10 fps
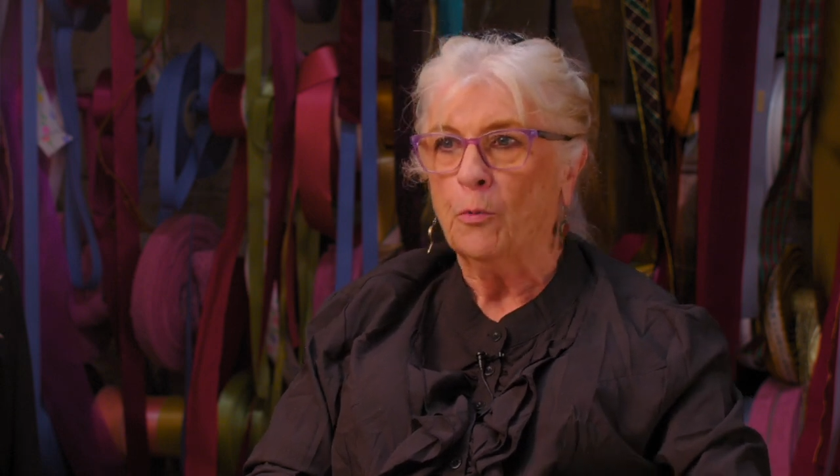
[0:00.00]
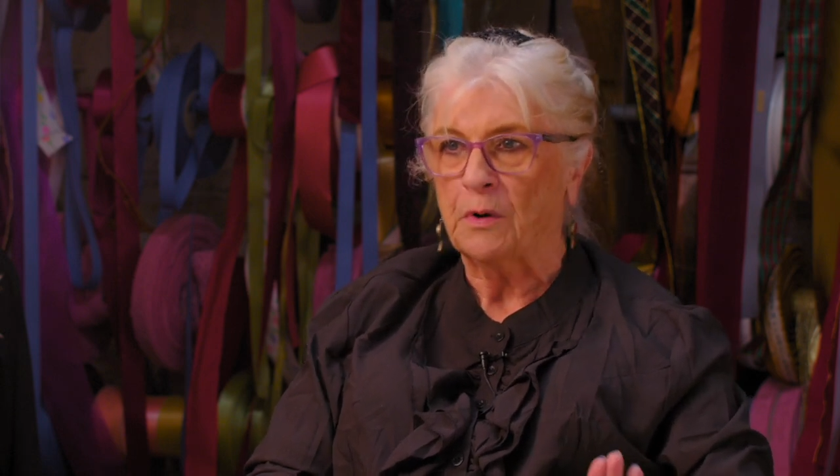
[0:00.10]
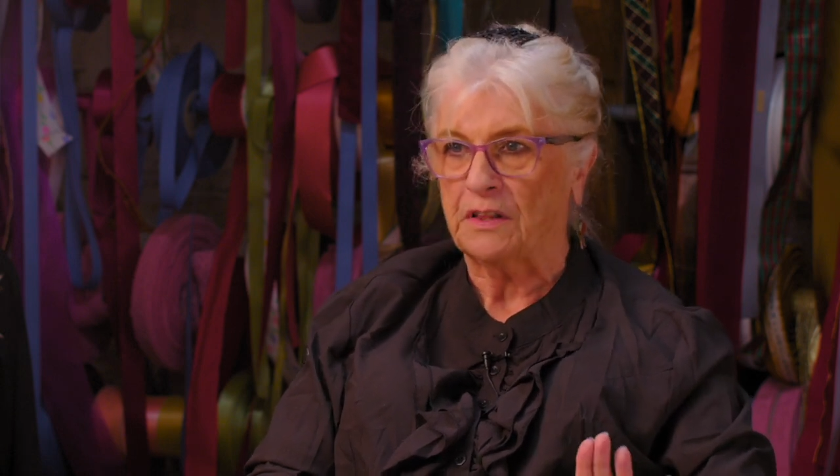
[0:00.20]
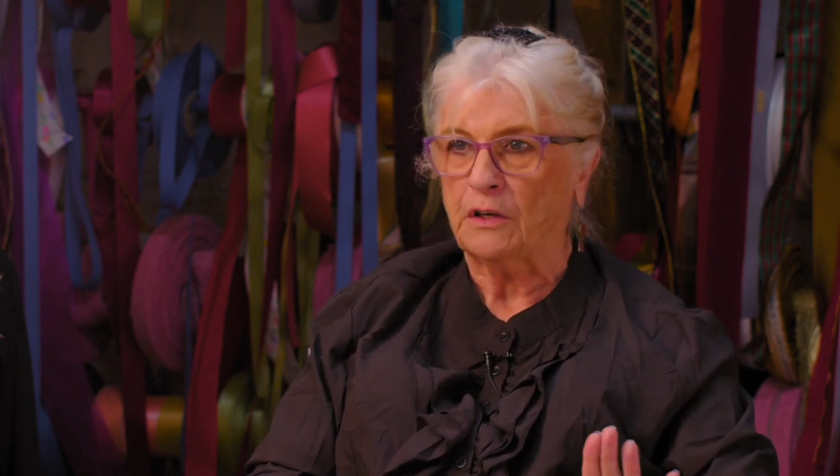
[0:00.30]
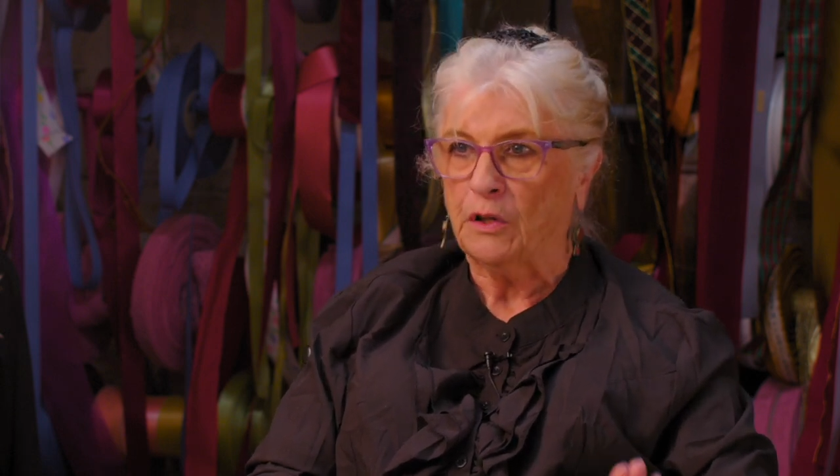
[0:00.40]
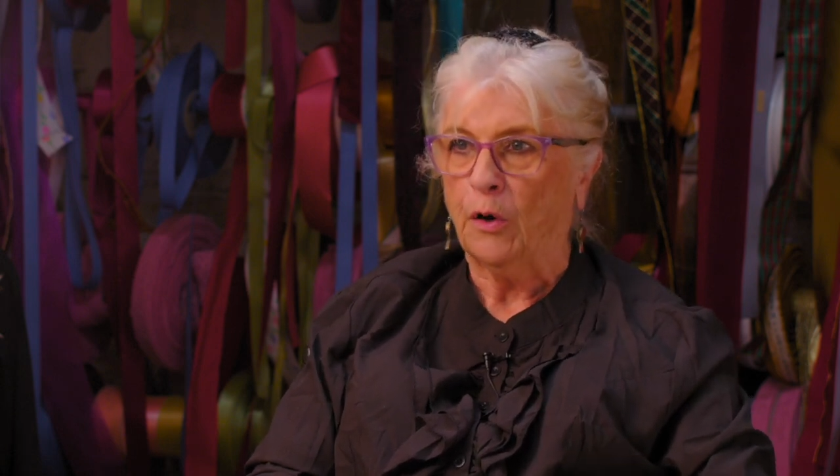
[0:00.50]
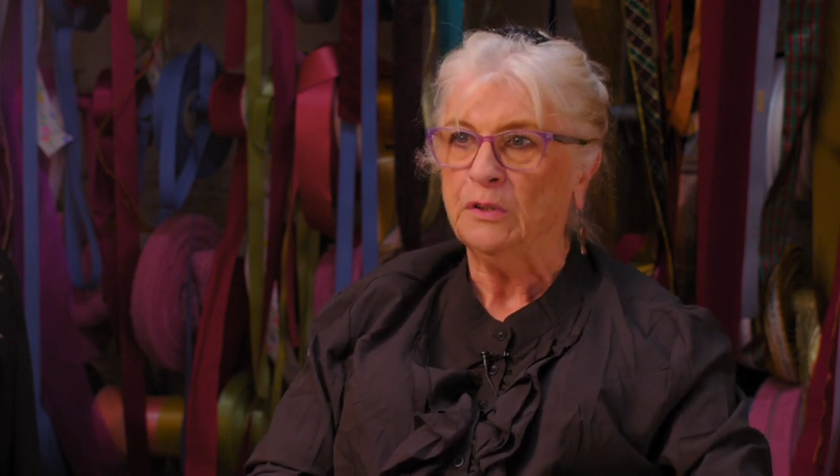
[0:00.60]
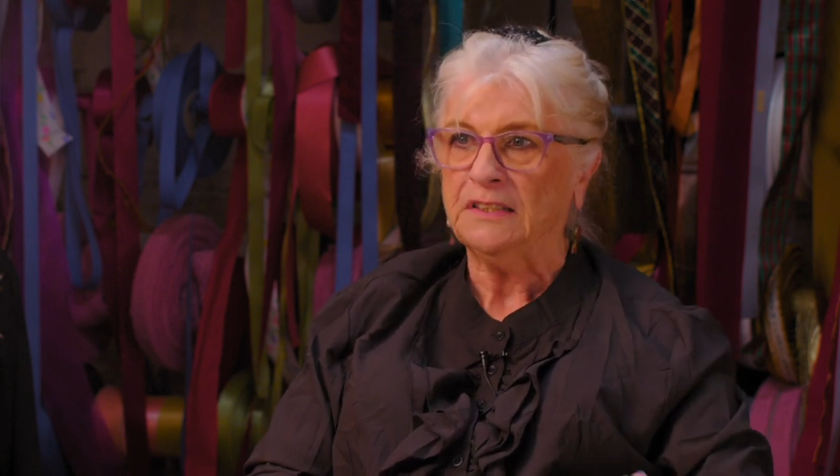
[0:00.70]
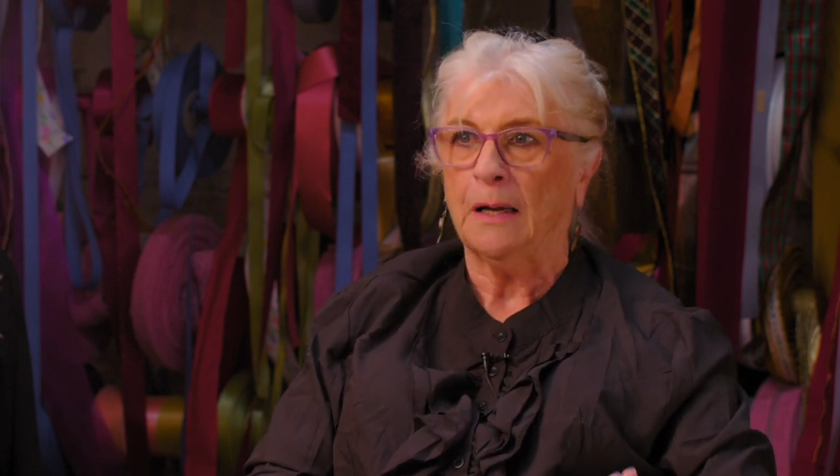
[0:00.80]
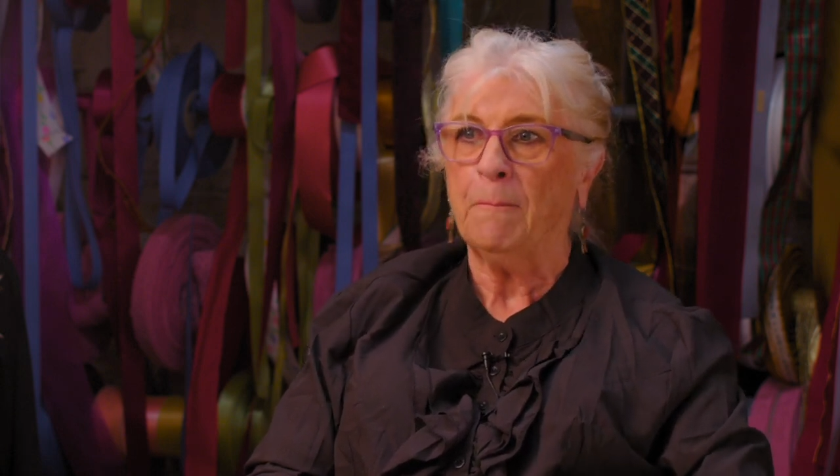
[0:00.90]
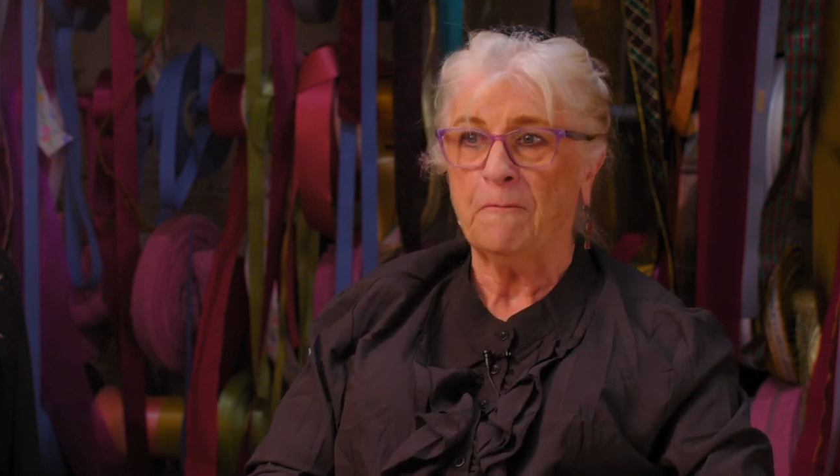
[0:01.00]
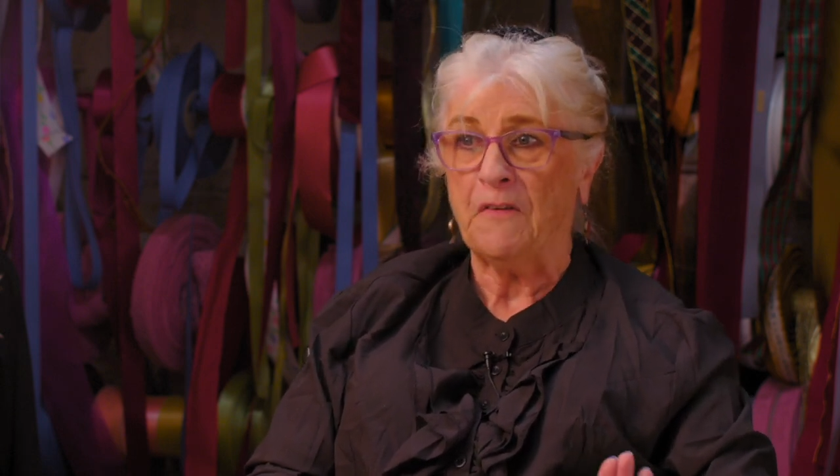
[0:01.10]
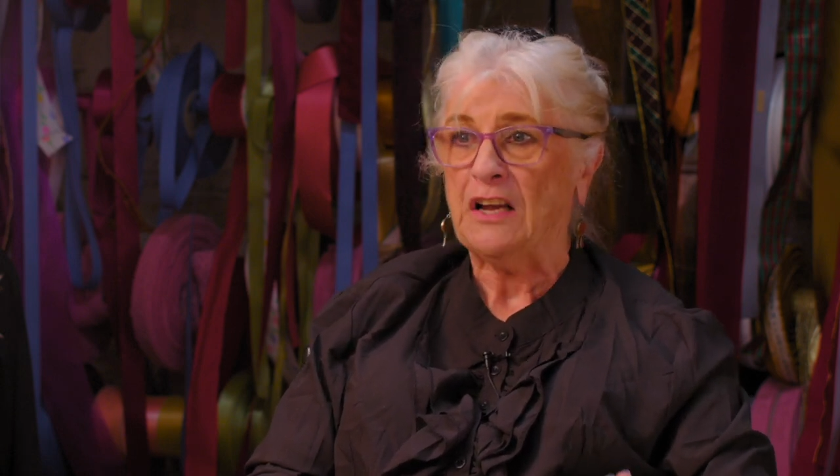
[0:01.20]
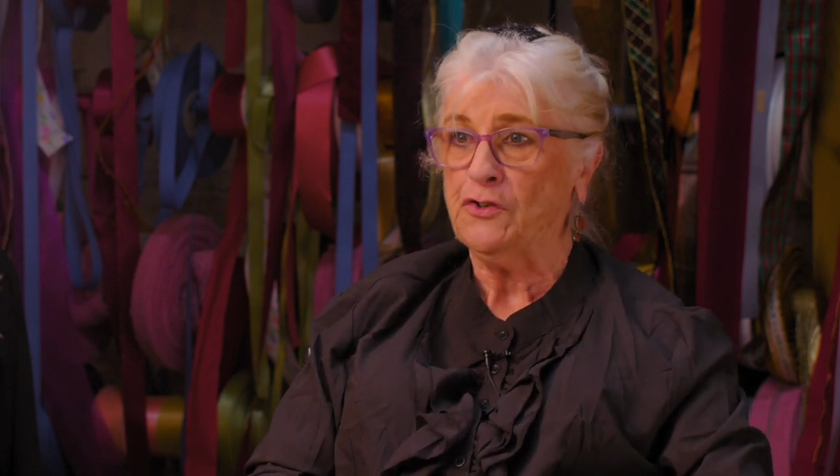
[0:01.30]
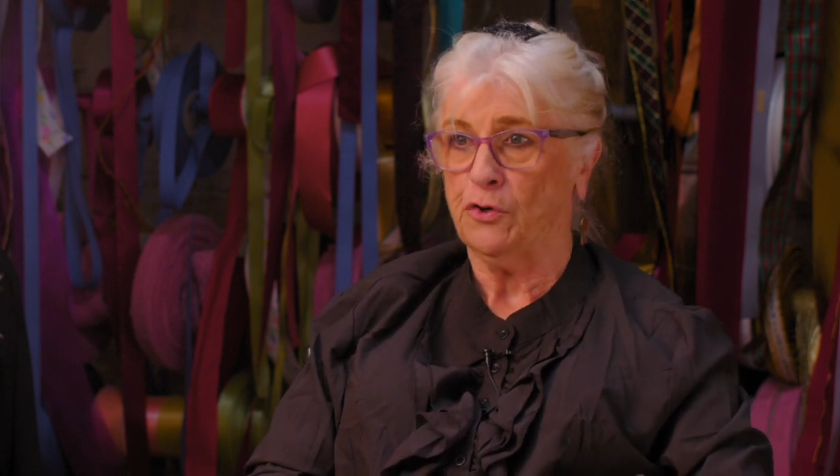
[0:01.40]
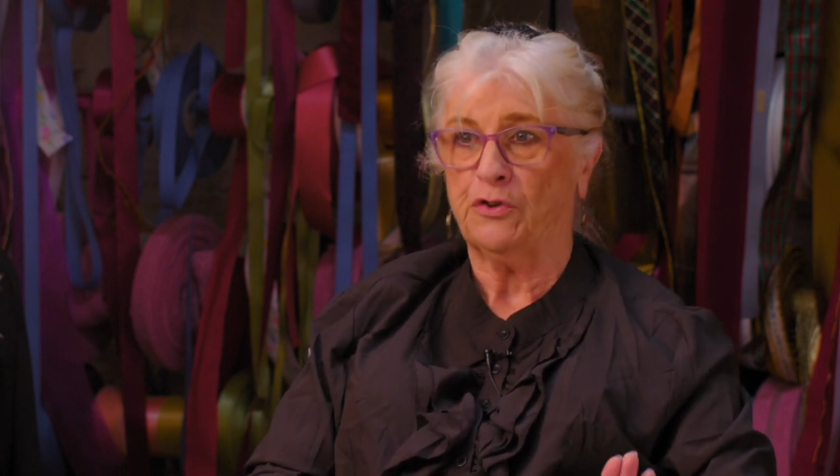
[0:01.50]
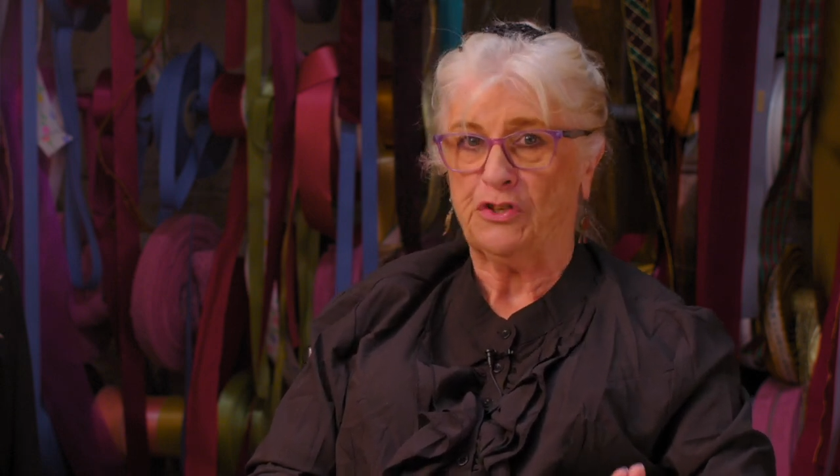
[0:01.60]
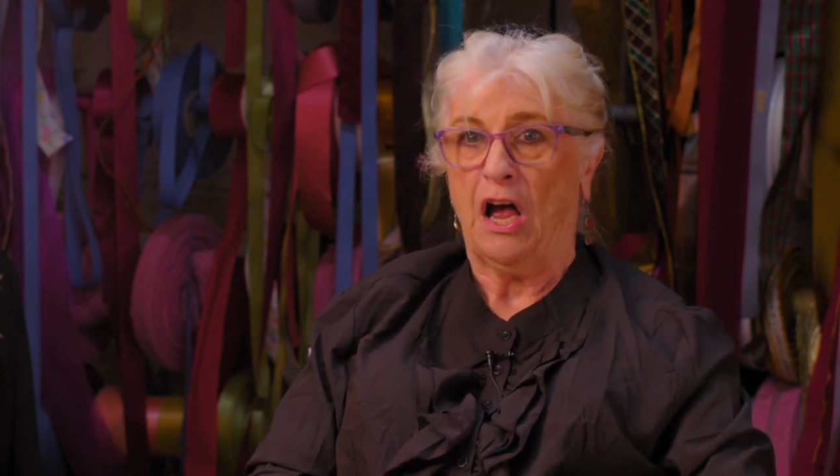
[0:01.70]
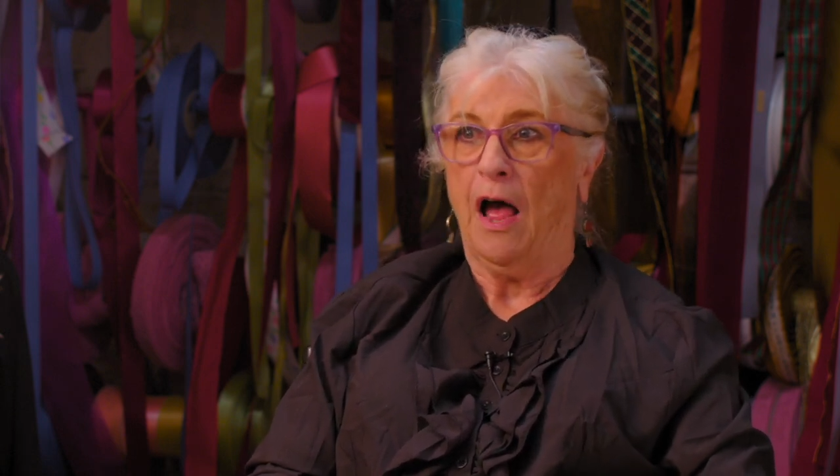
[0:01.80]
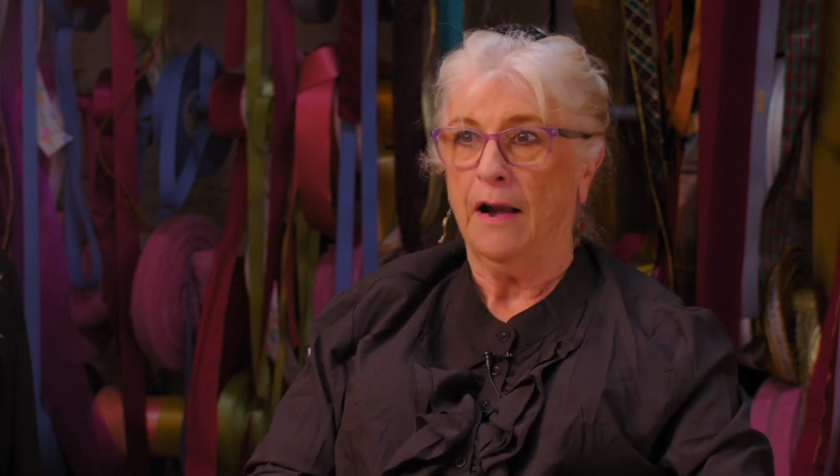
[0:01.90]
with a close up facial
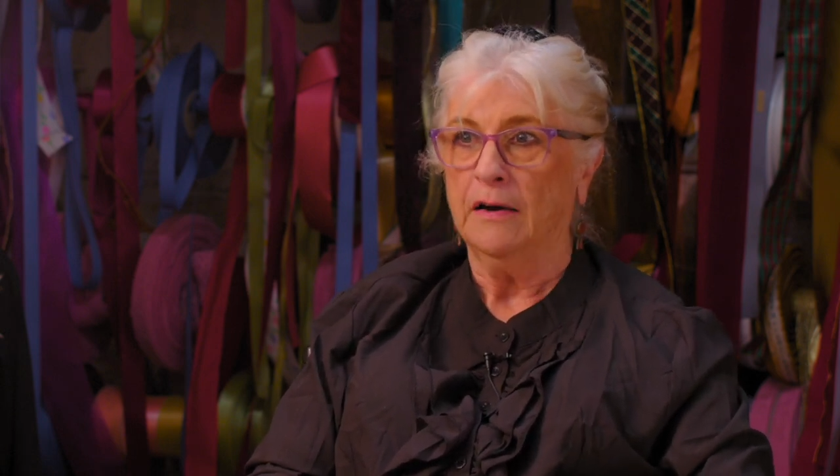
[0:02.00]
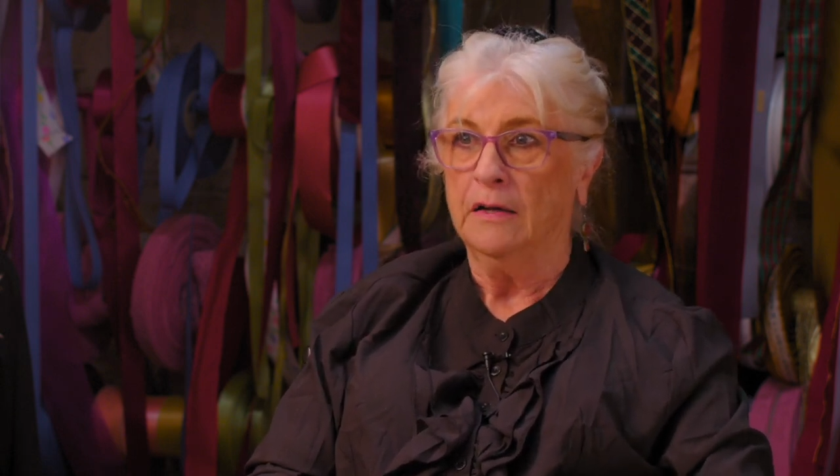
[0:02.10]
shot.